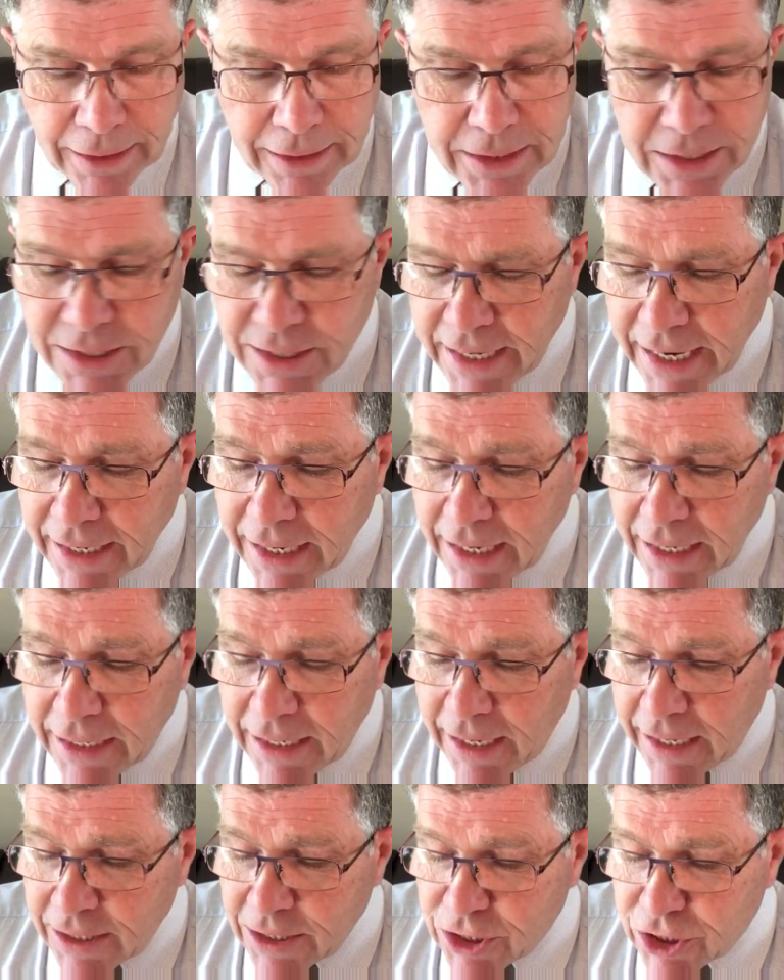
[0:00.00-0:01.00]
2
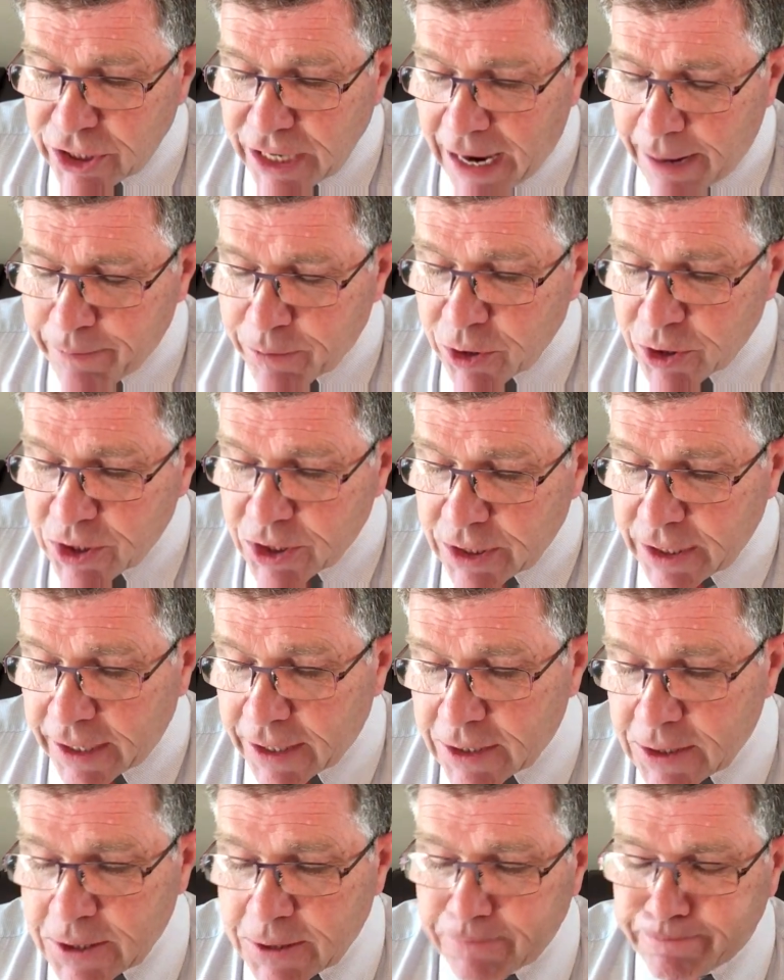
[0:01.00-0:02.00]
Kings chapter
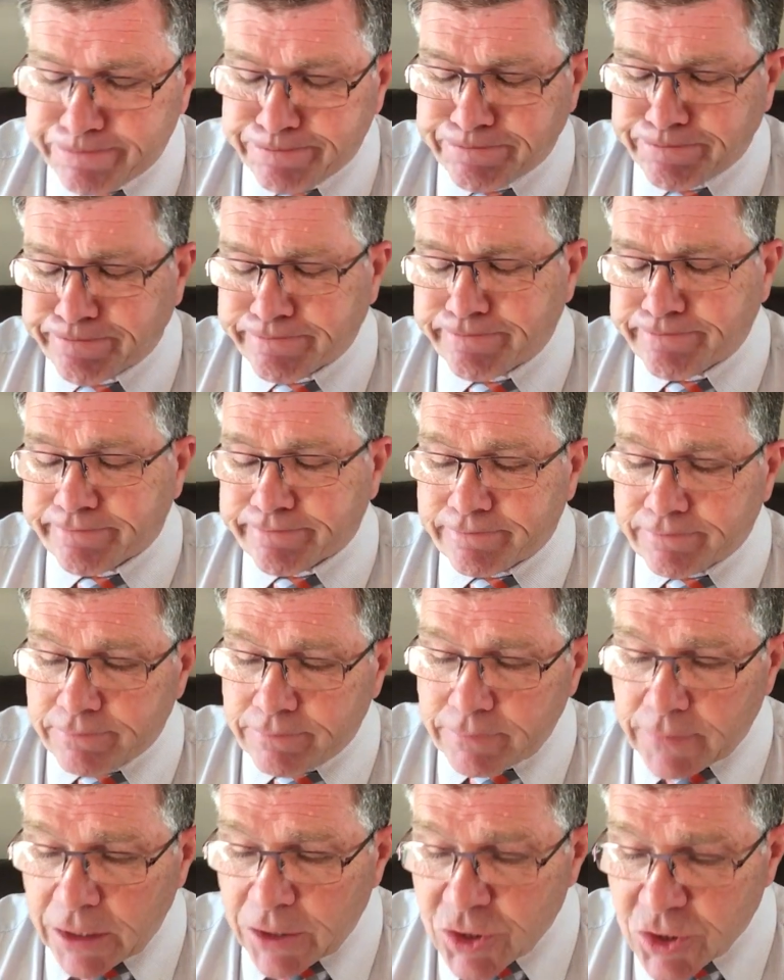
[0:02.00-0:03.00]
6,
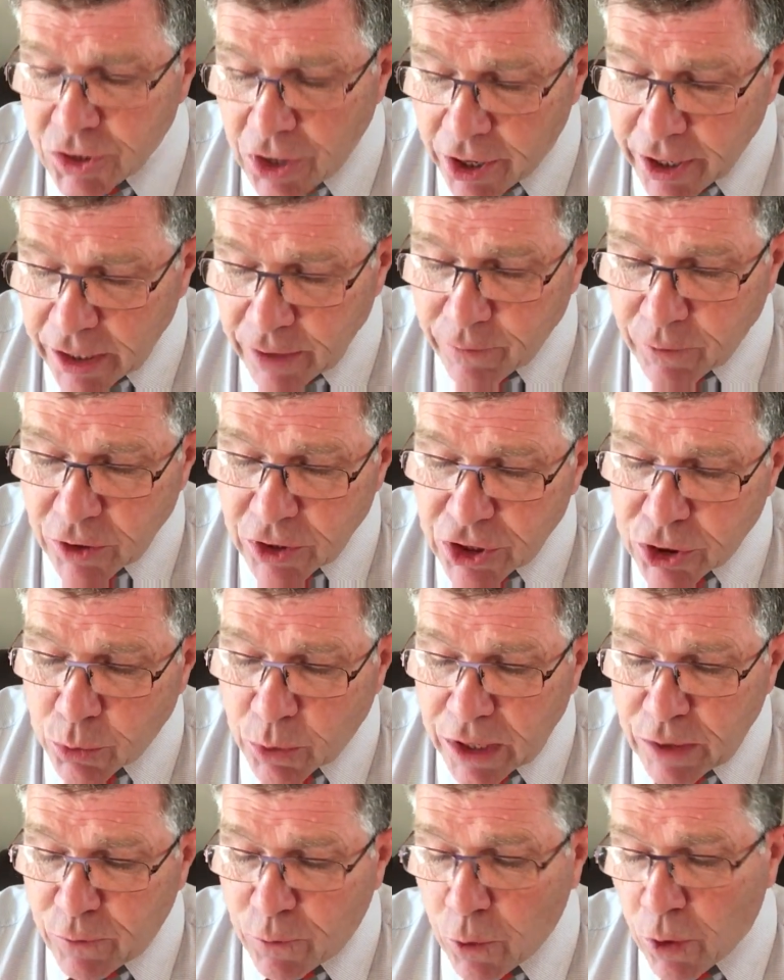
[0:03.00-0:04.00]
starting in verse
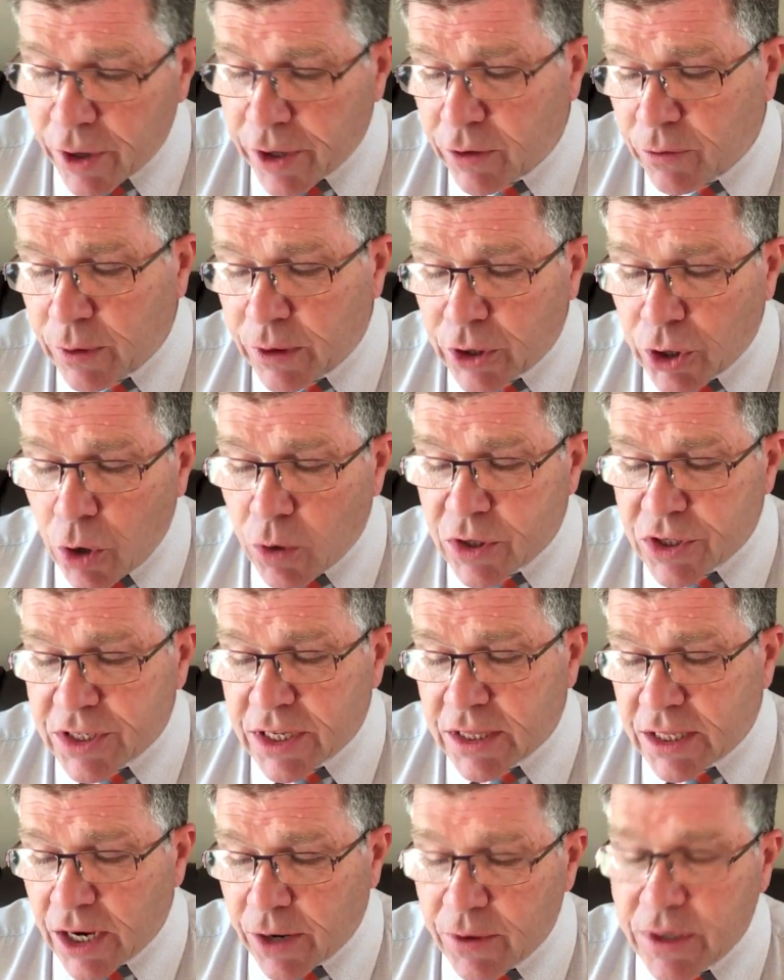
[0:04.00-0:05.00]
24, you will notice
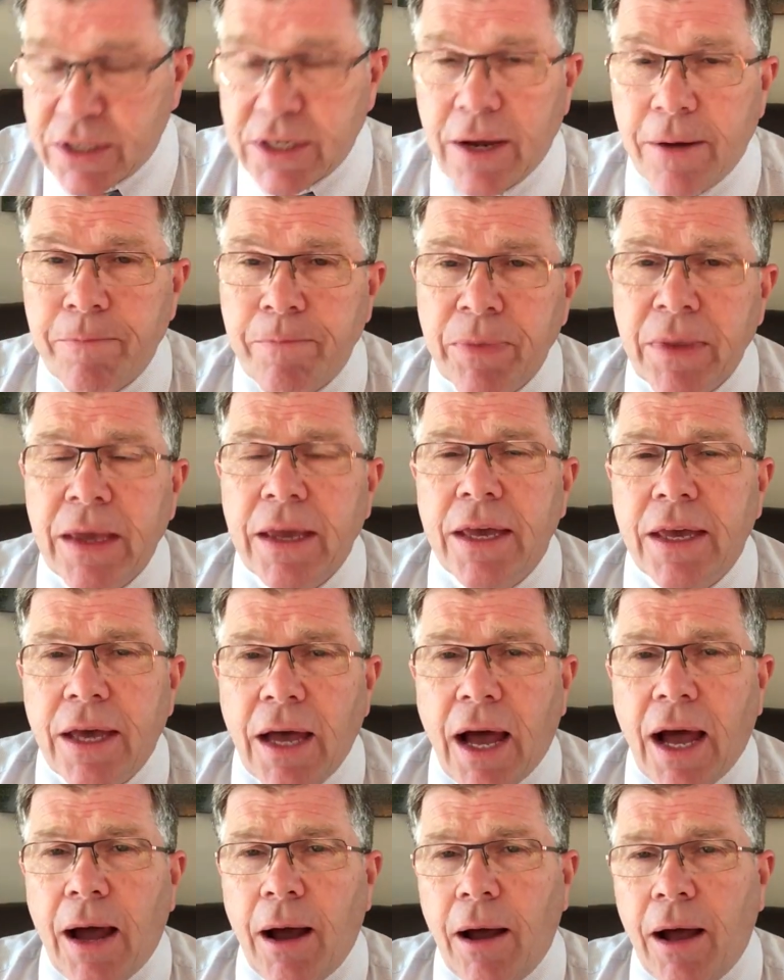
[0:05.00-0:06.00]
that there is a
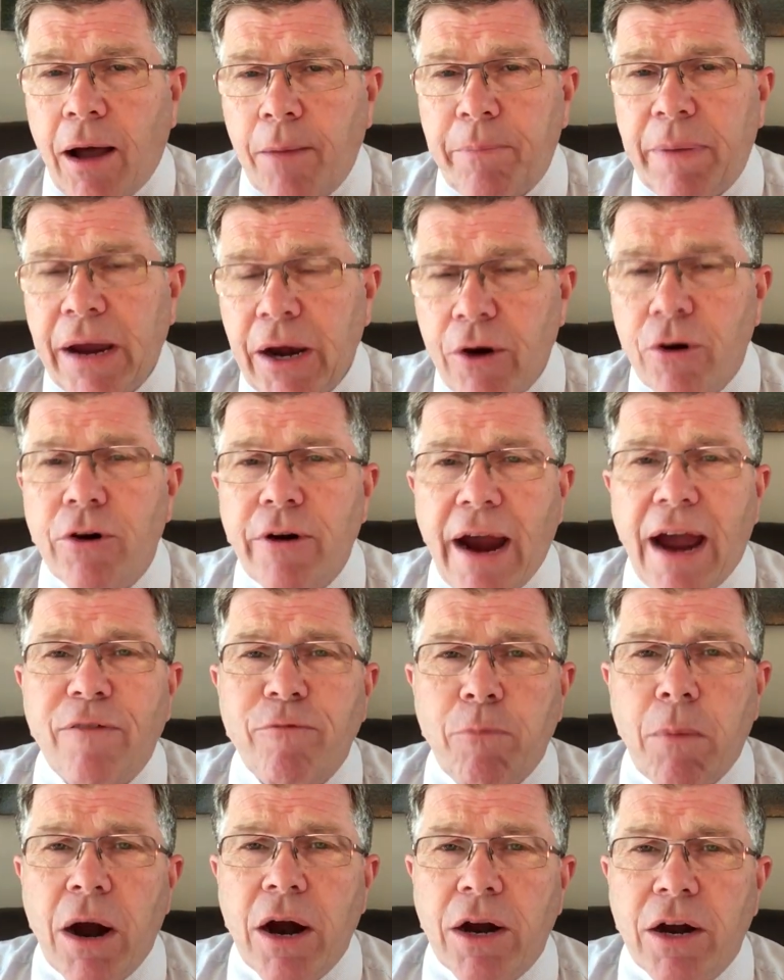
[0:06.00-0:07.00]
paragraph
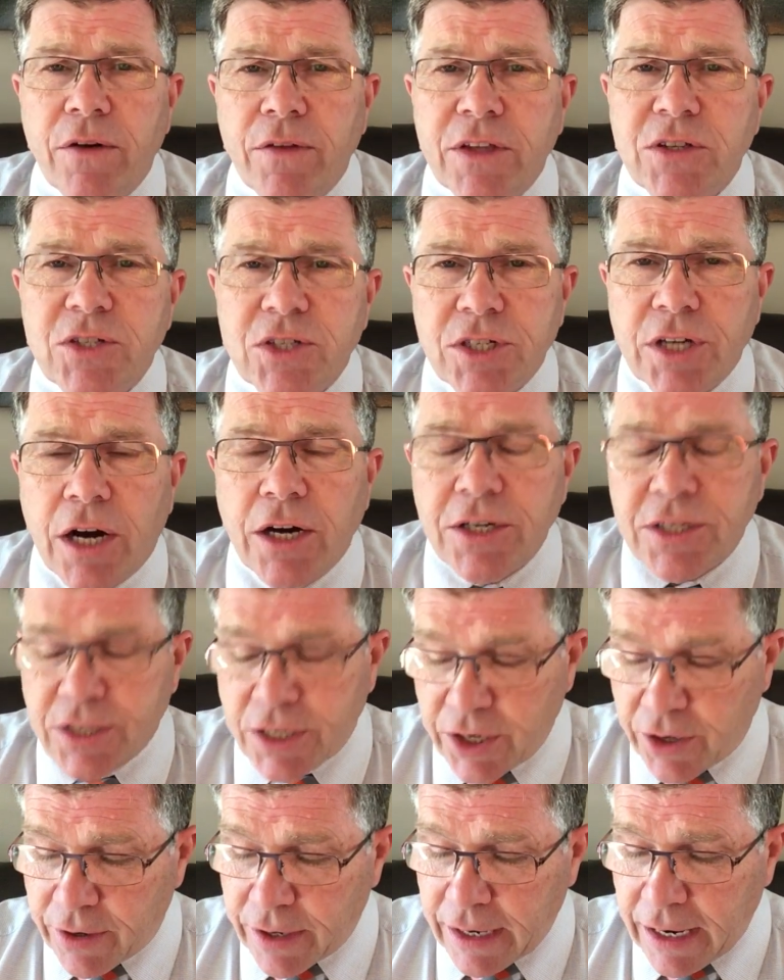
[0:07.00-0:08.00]
marker that starts
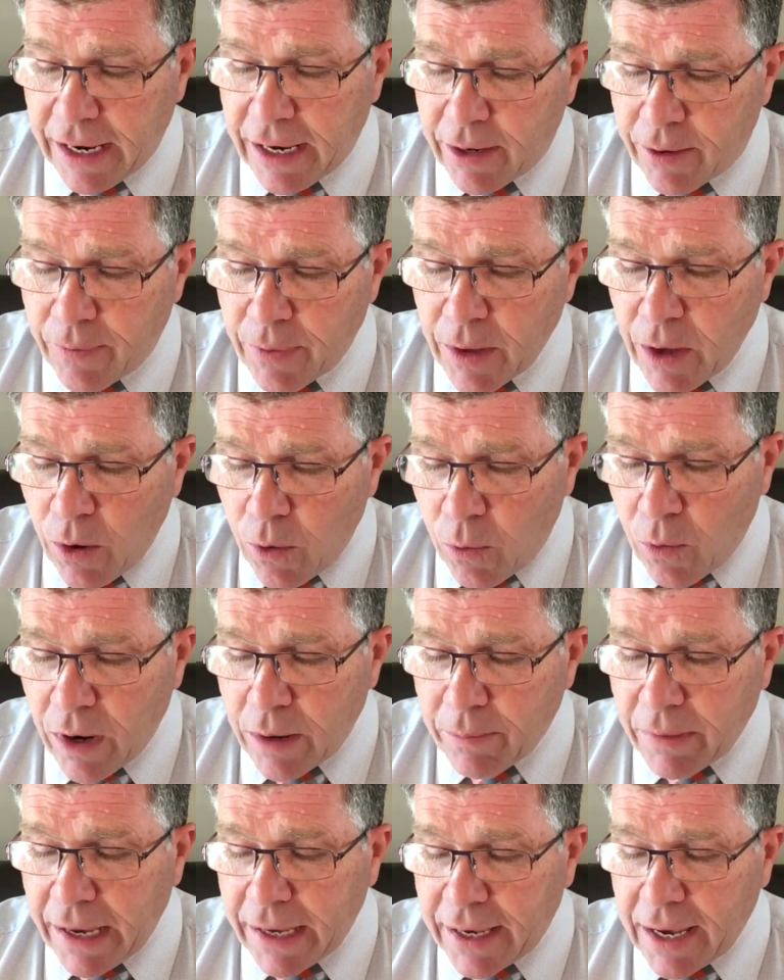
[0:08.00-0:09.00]
here, and one
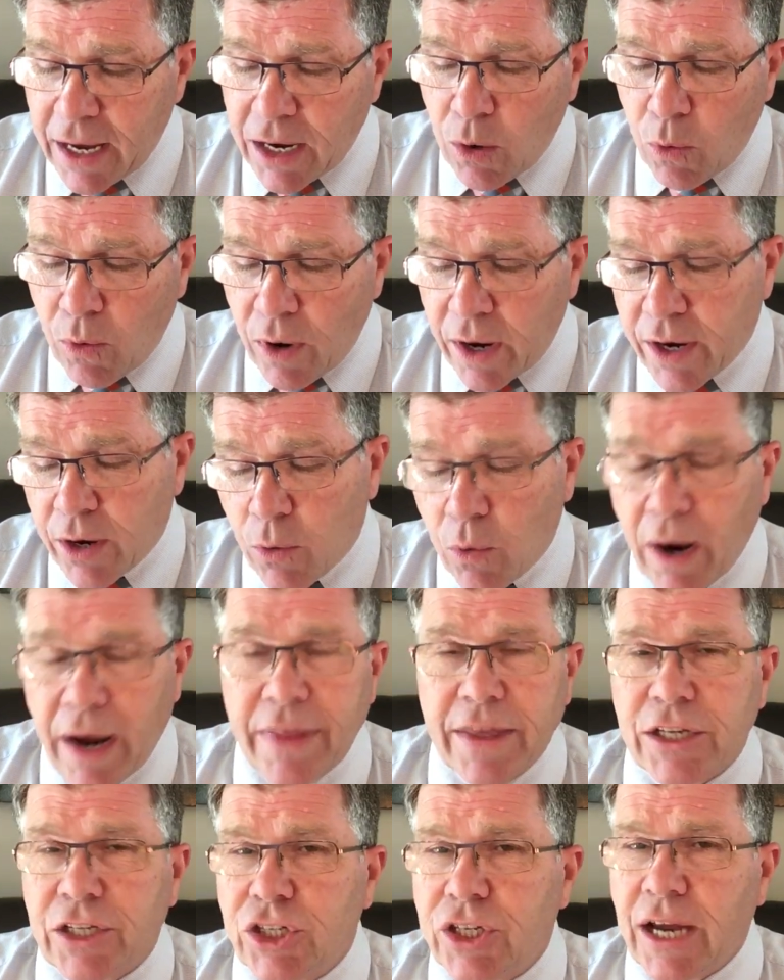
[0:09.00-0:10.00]
might kind of wonder why
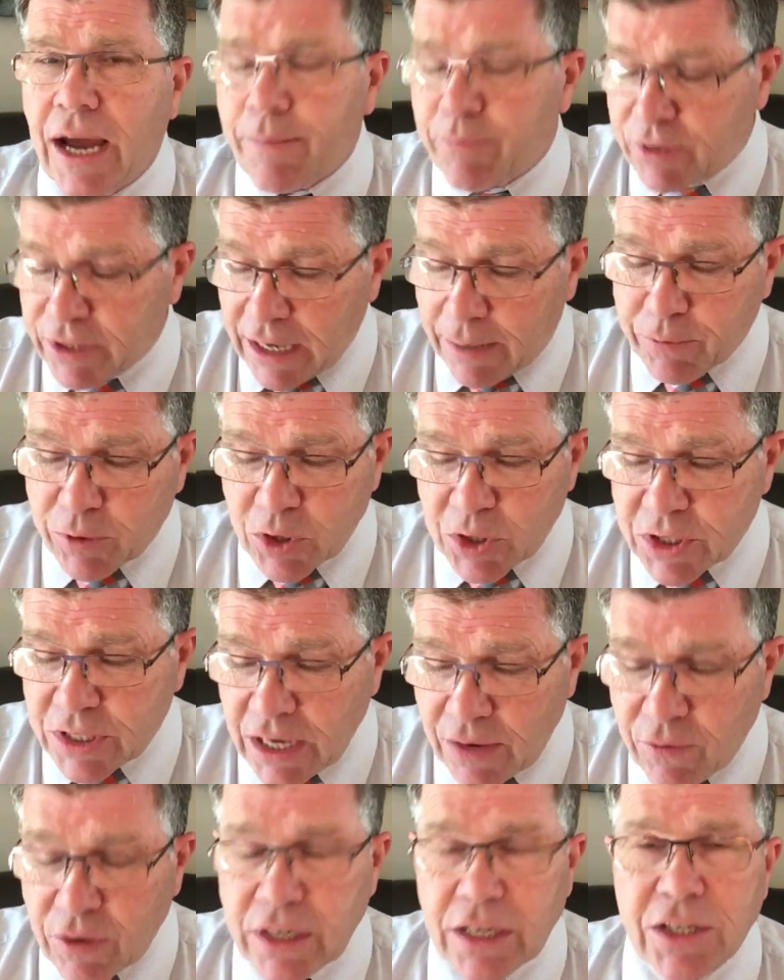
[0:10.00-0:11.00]
the chapter
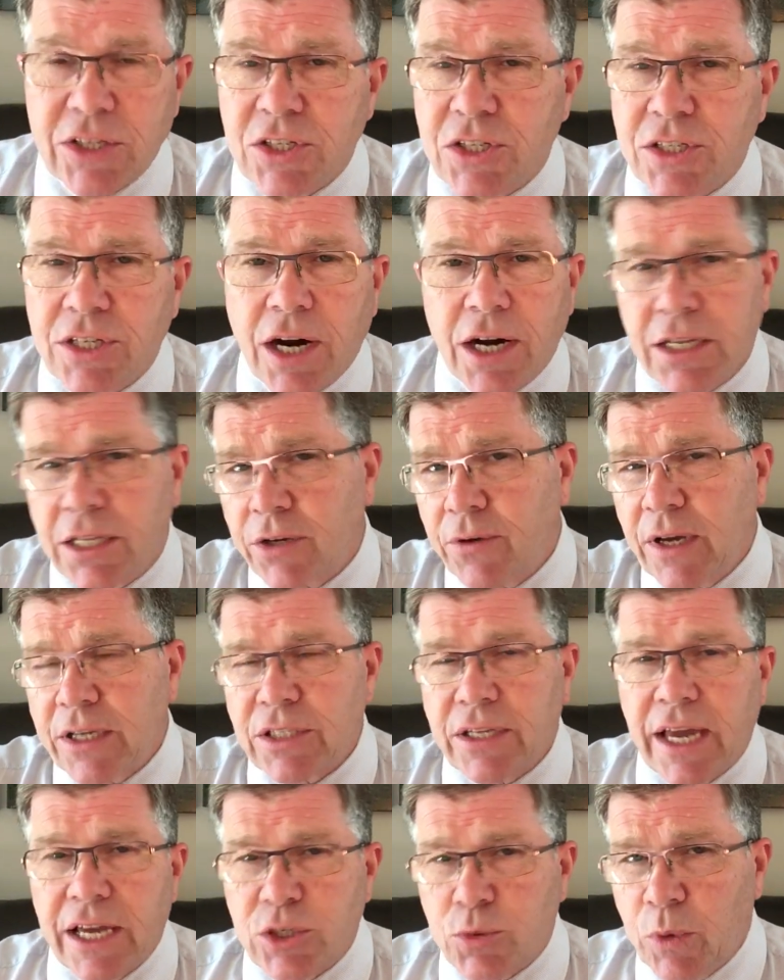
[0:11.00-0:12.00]
7 didn't start there
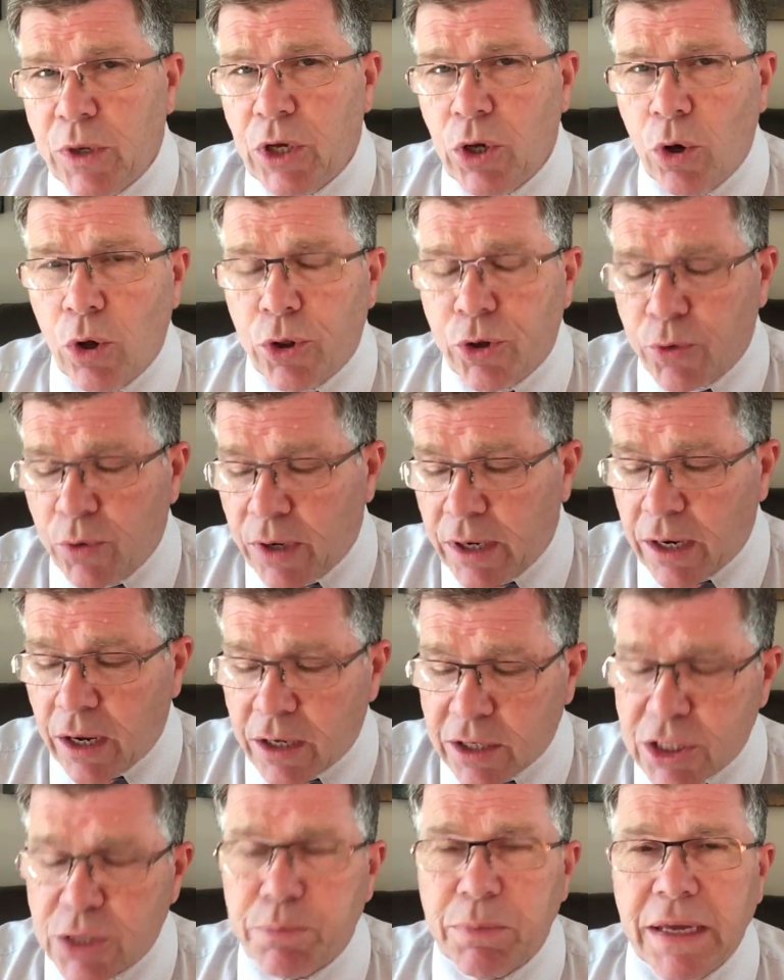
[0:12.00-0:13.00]
as we go through, and I'll
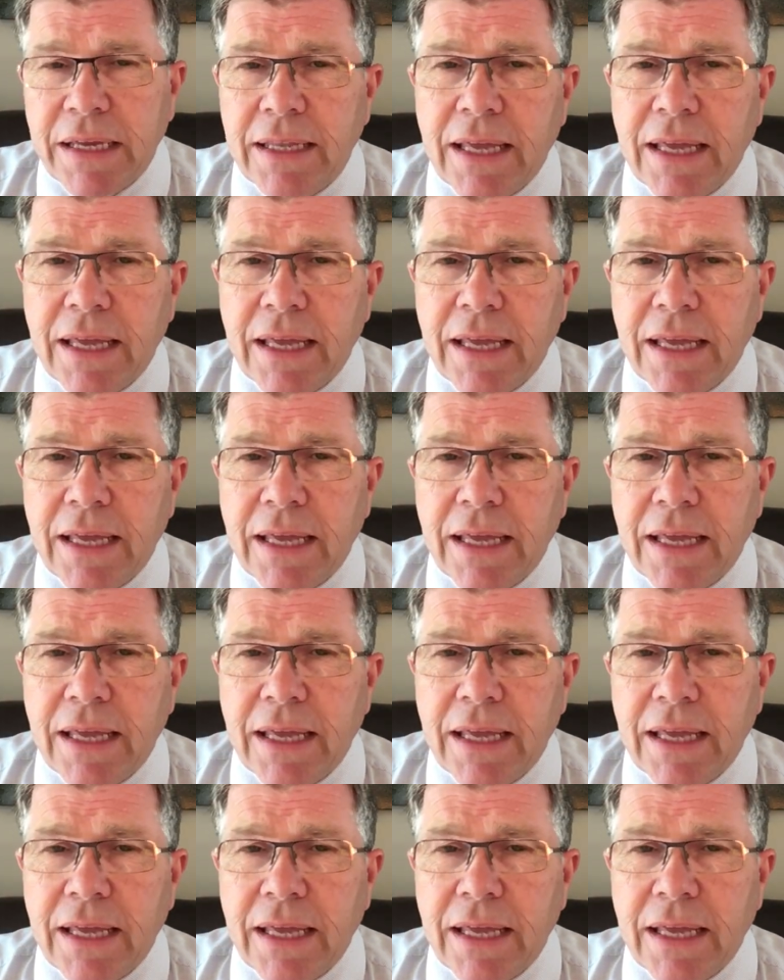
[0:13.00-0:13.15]
explain